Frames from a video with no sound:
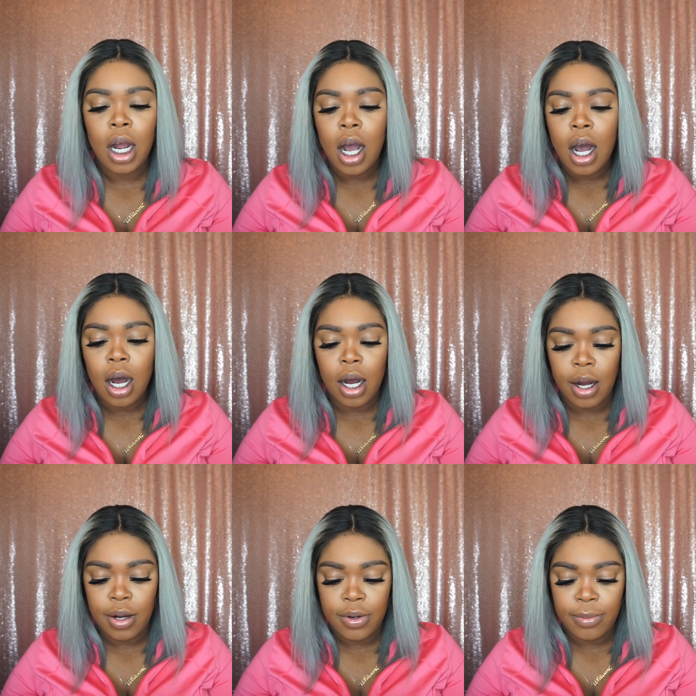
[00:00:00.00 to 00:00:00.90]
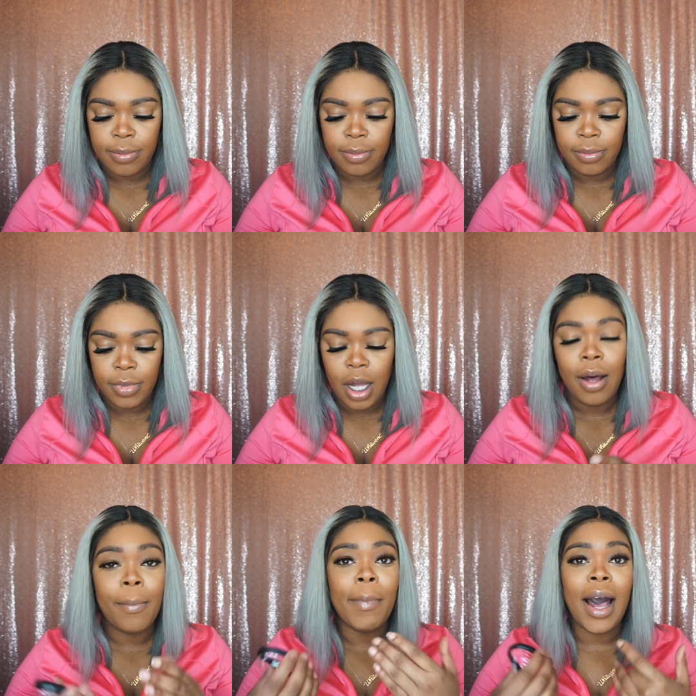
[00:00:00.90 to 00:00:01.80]

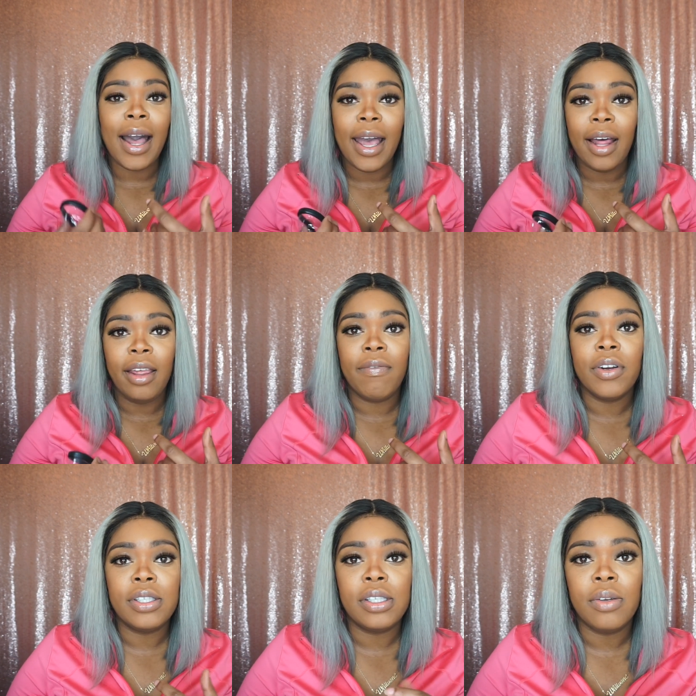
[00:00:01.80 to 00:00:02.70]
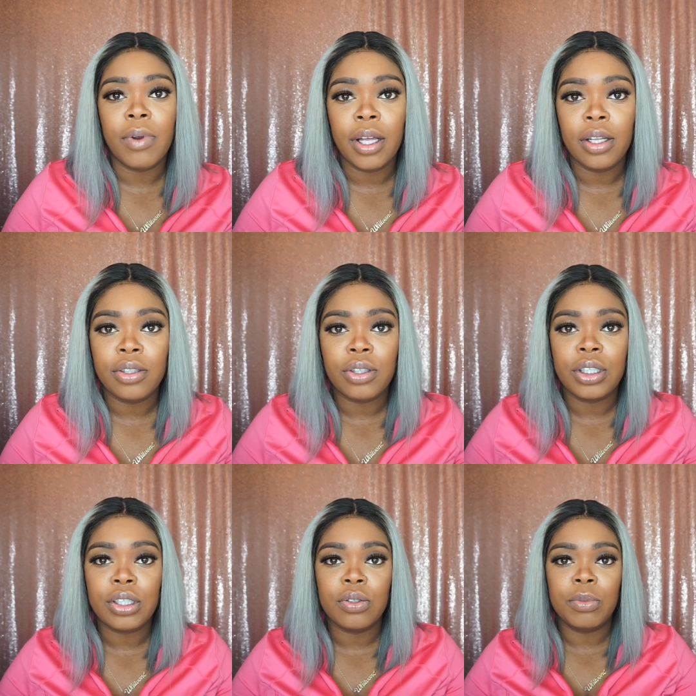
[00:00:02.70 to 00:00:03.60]
up my alley versus the regular
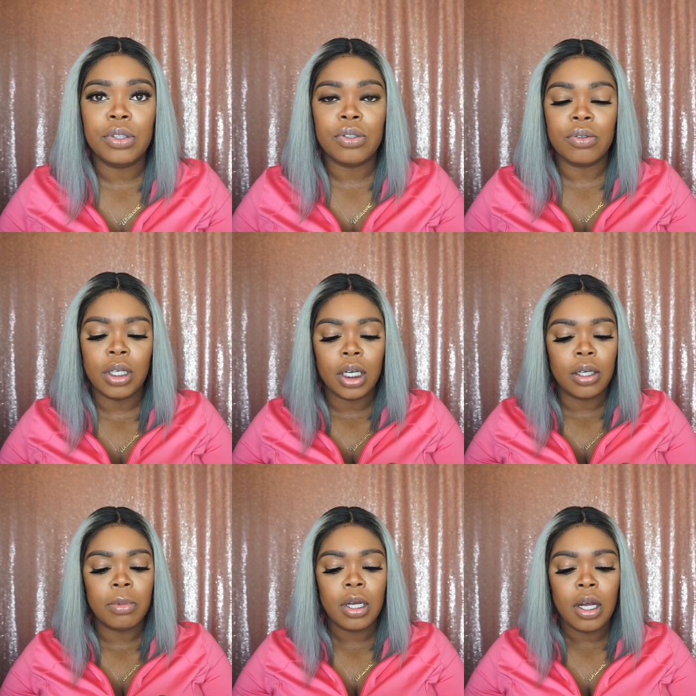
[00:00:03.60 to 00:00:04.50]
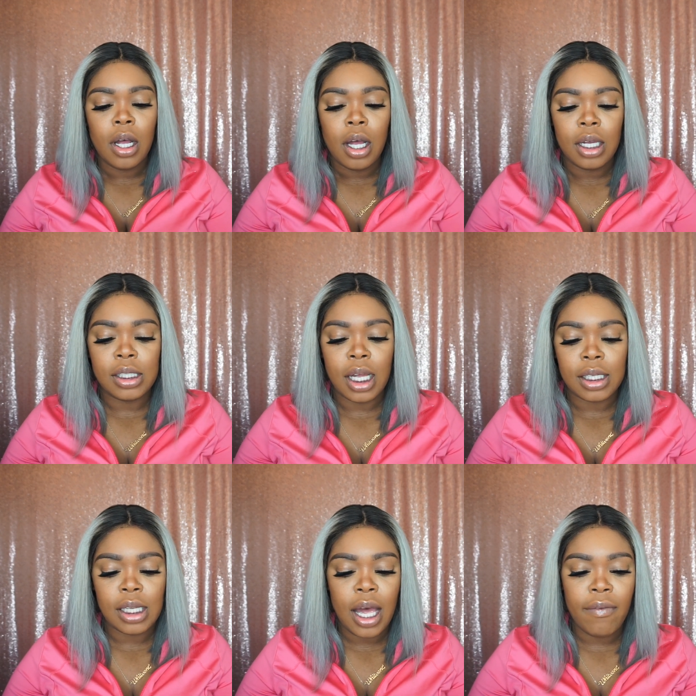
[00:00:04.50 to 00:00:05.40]
traditional menstrual cup. Because like I
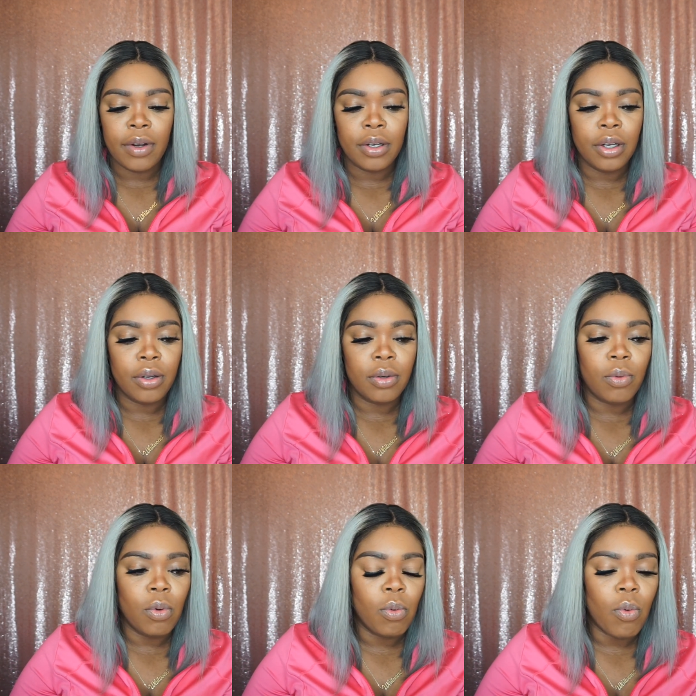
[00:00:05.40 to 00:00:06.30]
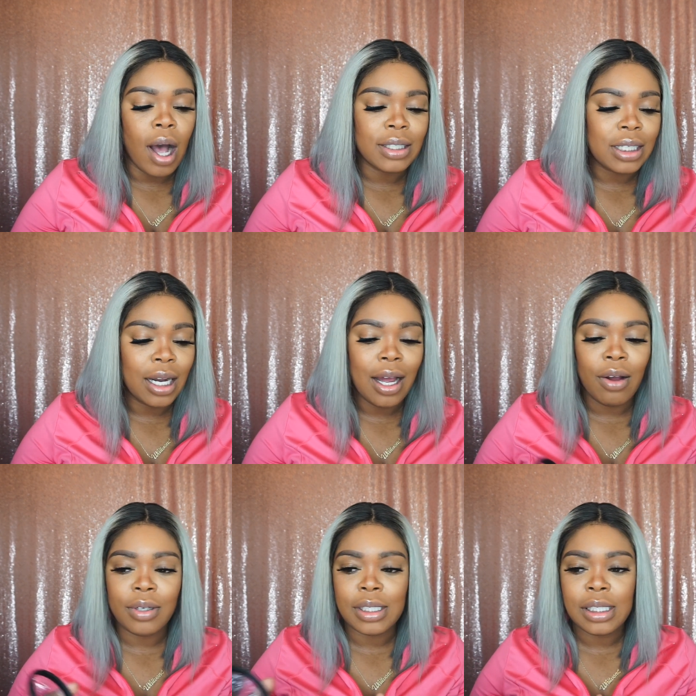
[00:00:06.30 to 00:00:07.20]
said, having to wash that
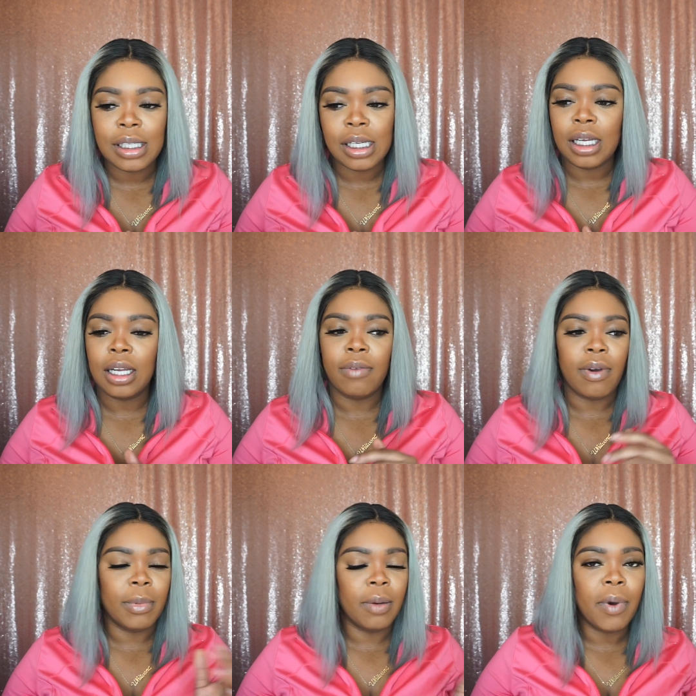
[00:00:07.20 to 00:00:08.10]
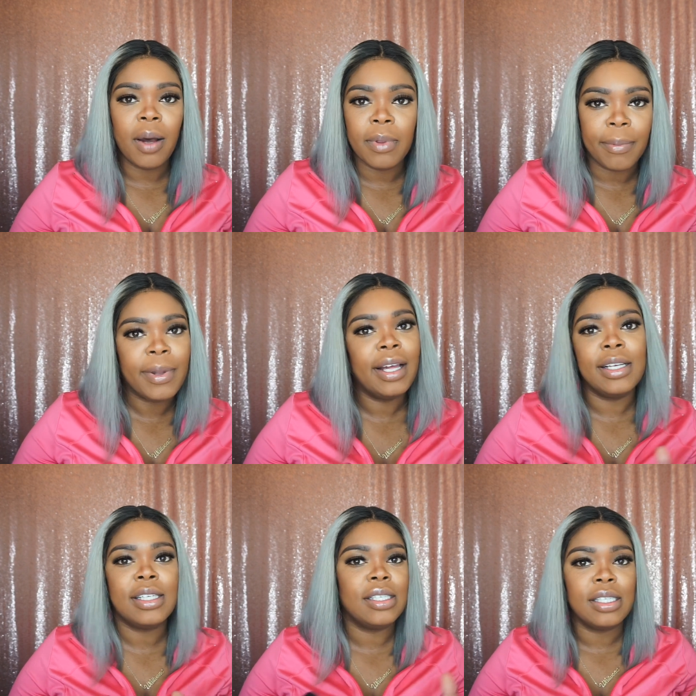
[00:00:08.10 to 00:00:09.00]
out in the sink, and if I'm in a public
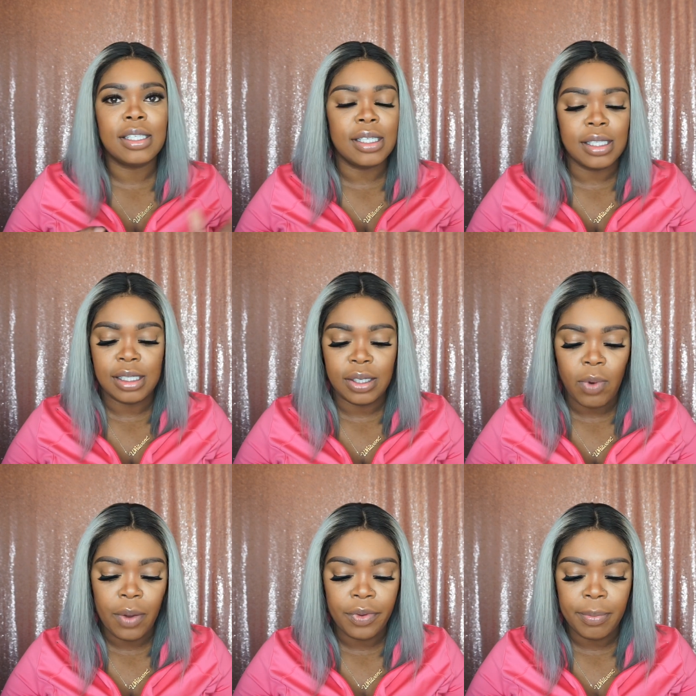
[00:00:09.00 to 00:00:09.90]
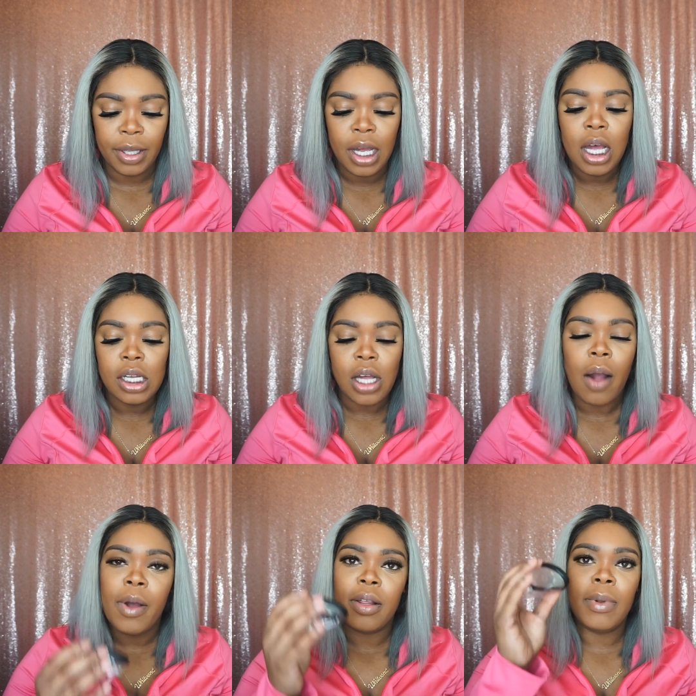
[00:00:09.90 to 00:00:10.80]
place, that just doesn't sit right with me. So
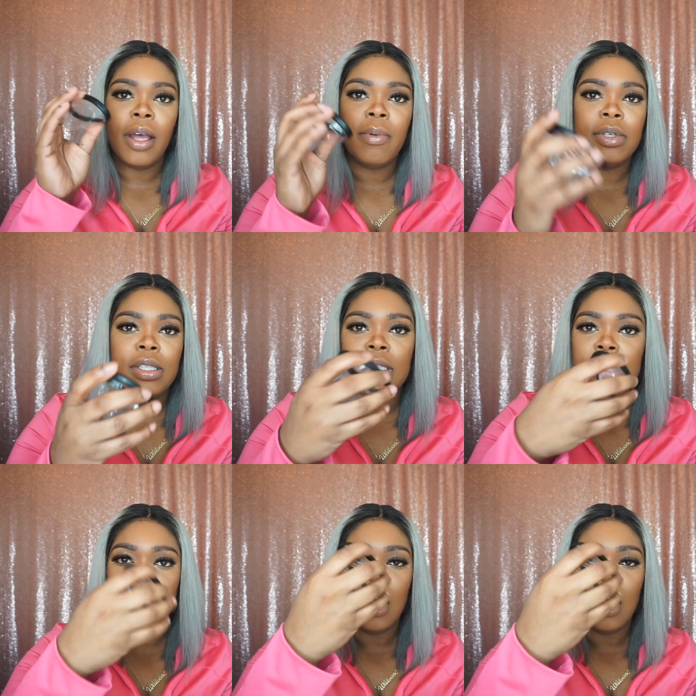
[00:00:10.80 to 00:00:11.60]
I'd rather be able to just